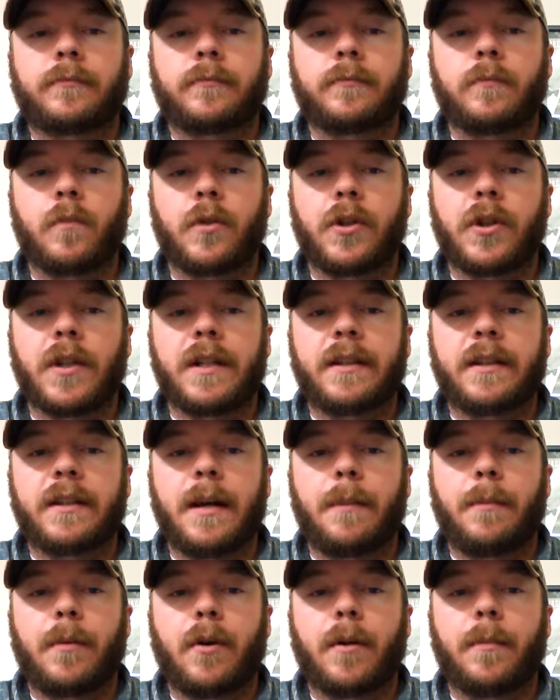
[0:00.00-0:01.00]
When you hit
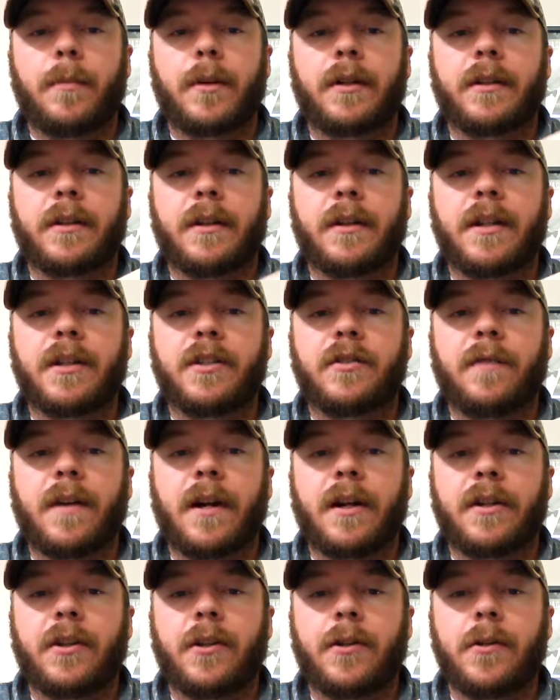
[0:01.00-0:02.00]
that bar button, an inch
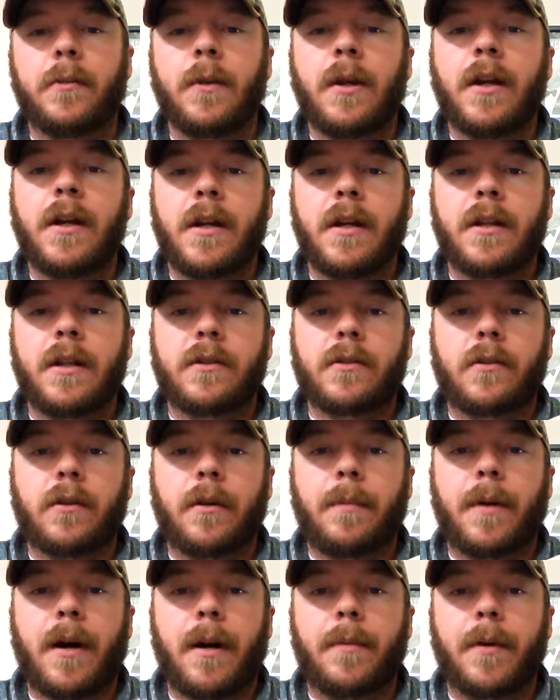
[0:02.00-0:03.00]
value is
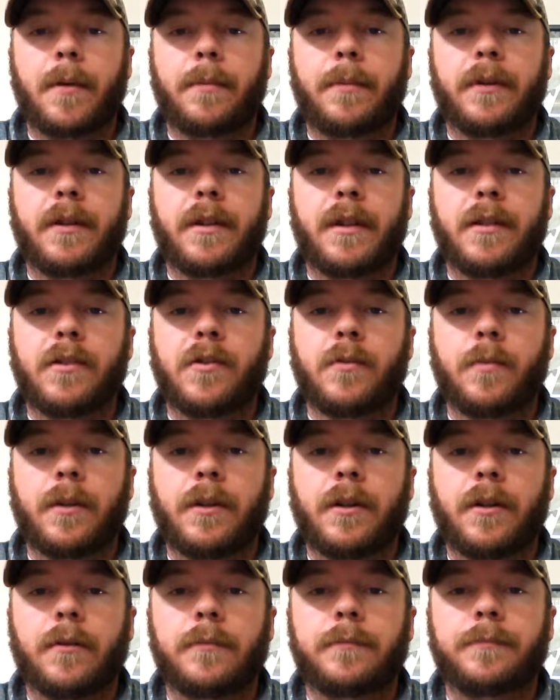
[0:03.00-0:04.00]
going to pop up in the inch
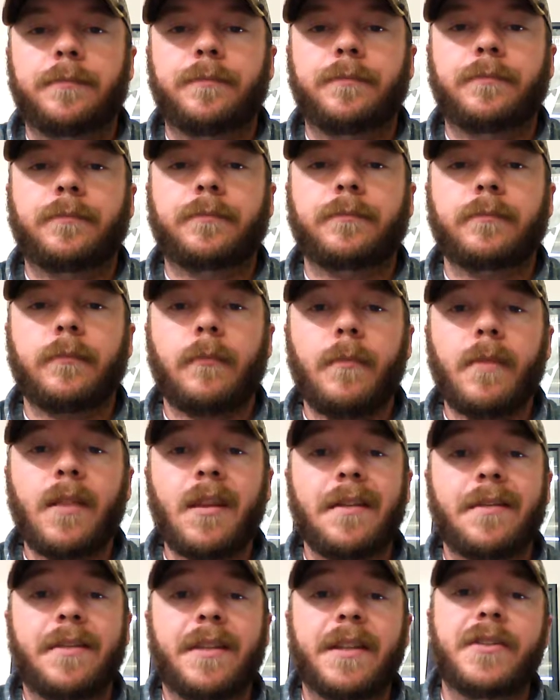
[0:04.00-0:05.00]
window.
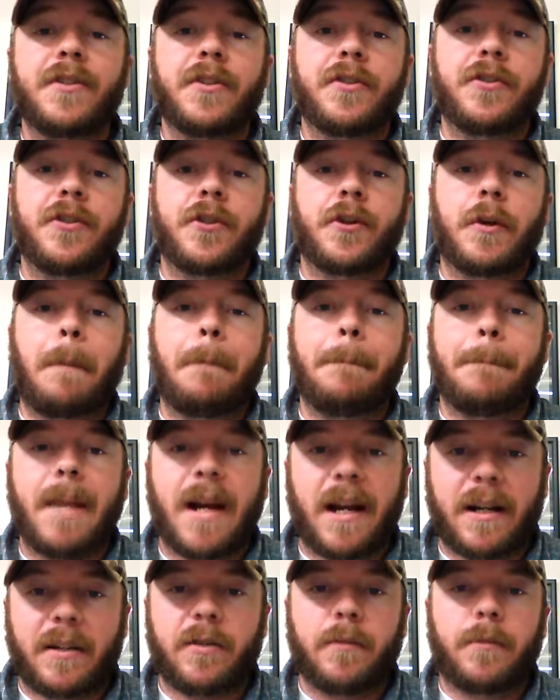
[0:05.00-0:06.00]
This is your
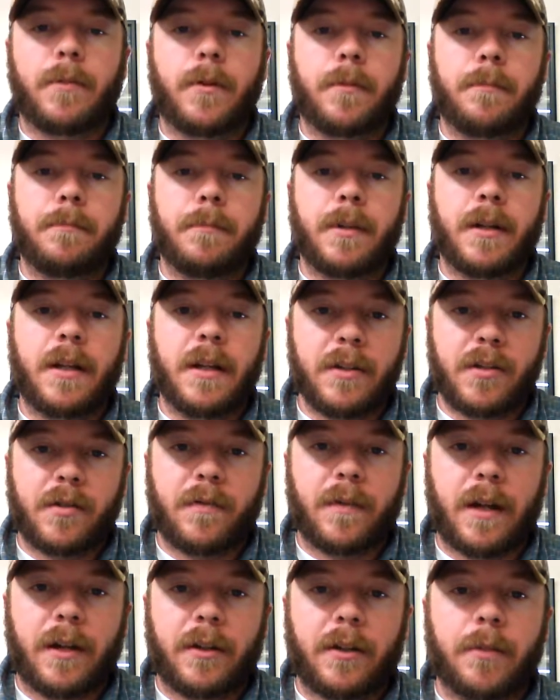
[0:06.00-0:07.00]
maximum
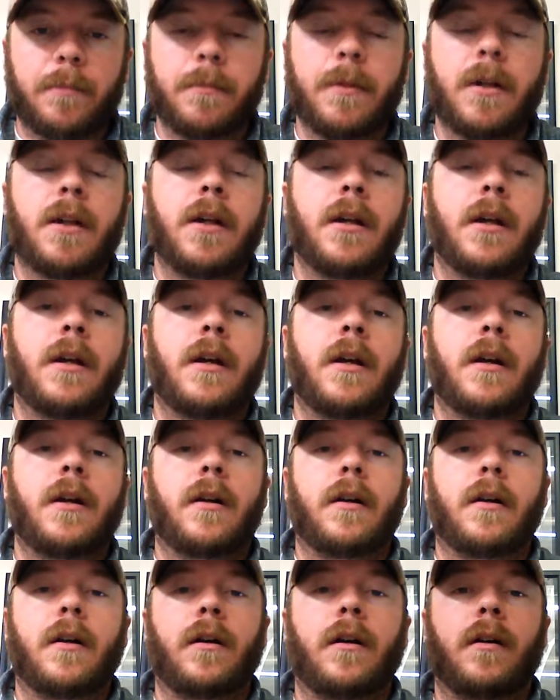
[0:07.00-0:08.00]
inch value.
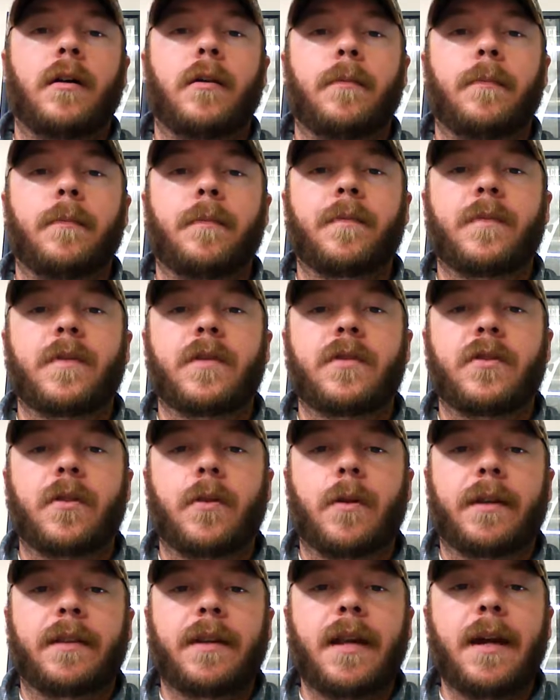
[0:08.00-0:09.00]

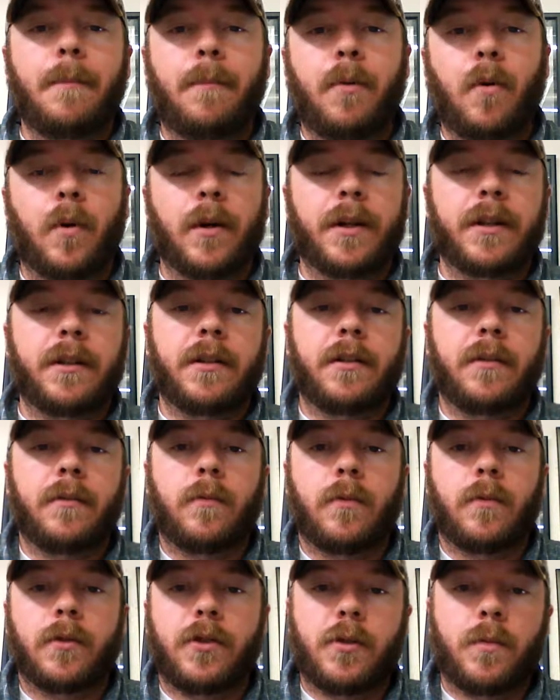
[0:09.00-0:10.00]
So at that point,
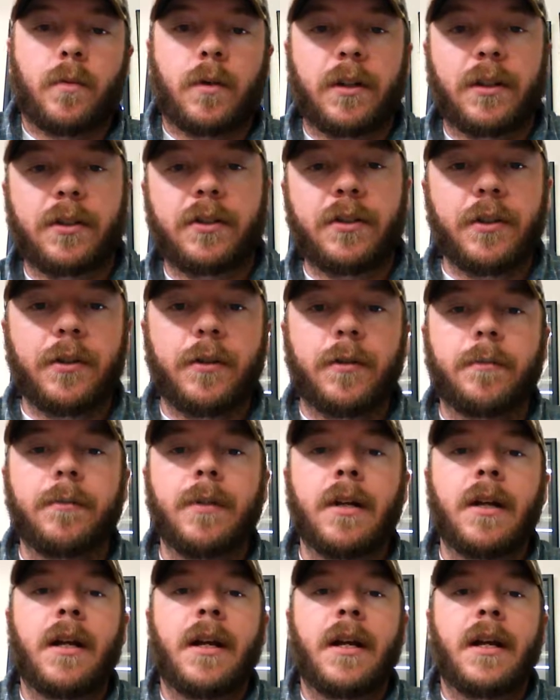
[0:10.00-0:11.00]
what you want to do
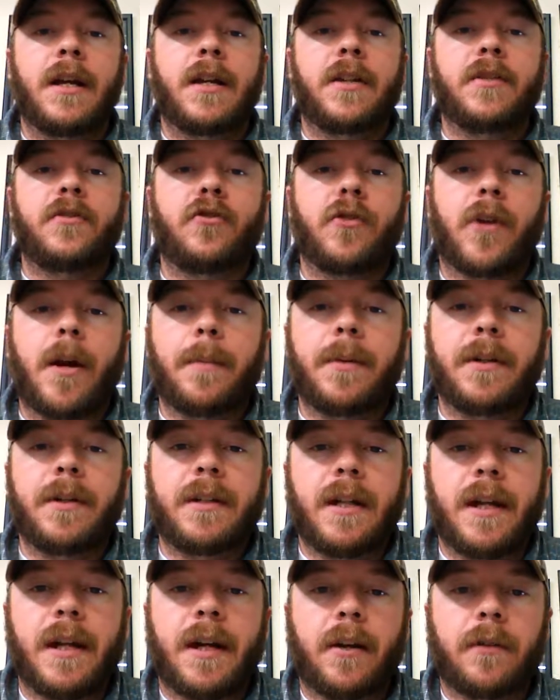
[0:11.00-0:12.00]
is drop
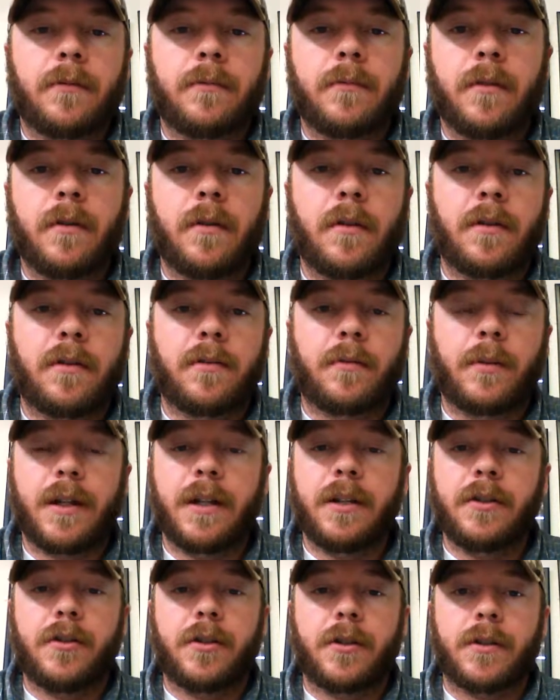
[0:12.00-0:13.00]
it down
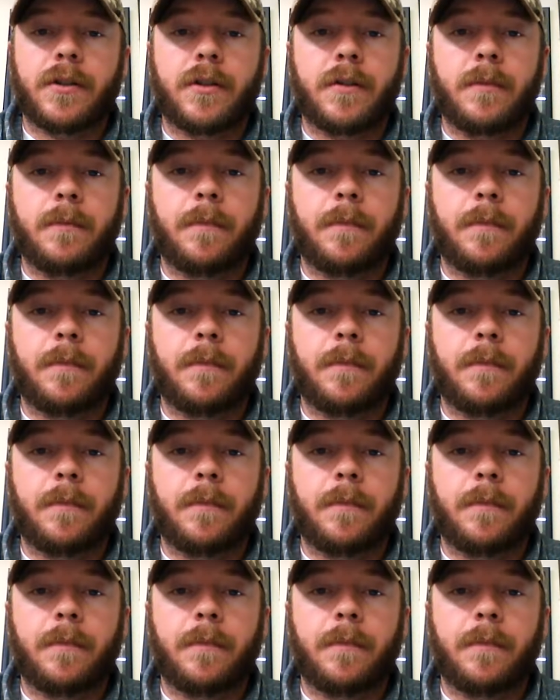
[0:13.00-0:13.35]
3 inches.